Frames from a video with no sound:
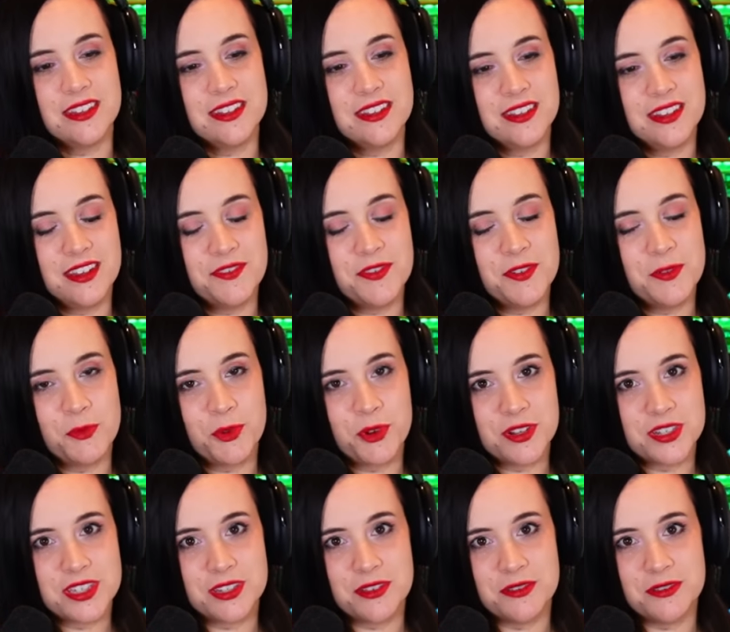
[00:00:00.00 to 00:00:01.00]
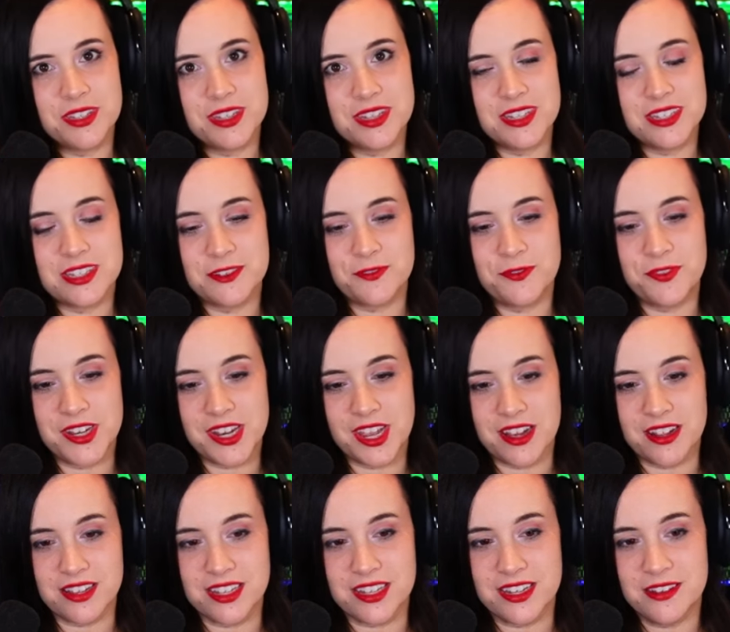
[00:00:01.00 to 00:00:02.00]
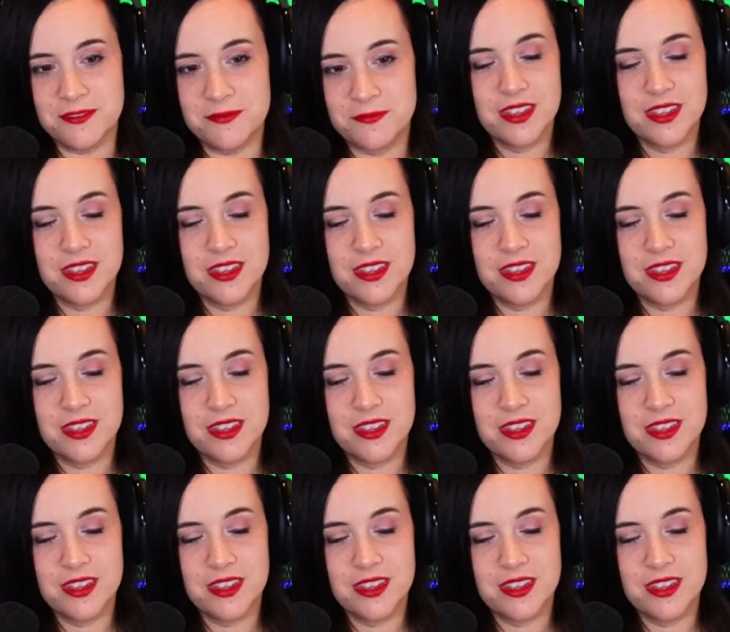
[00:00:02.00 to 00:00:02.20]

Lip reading: even more so than this finale.